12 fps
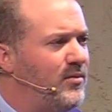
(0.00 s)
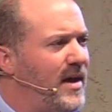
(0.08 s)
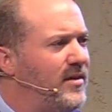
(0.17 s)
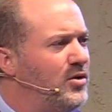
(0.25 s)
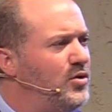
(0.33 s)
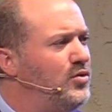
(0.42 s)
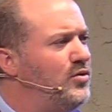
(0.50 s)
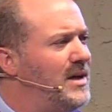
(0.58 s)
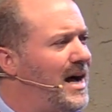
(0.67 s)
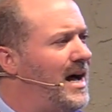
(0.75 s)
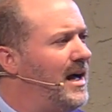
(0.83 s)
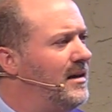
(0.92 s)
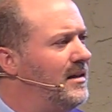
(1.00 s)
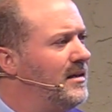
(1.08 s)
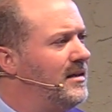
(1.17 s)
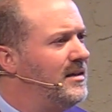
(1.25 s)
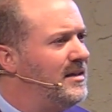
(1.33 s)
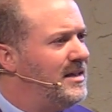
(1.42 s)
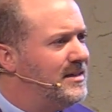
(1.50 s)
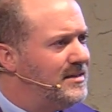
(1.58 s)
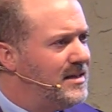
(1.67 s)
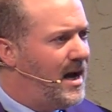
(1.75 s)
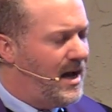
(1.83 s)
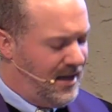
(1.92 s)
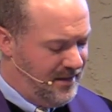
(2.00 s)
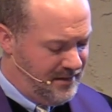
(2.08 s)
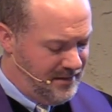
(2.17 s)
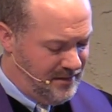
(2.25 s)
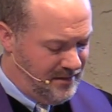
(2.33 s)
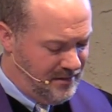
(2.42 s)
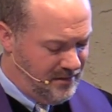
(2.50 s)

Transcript: but rather who God is not.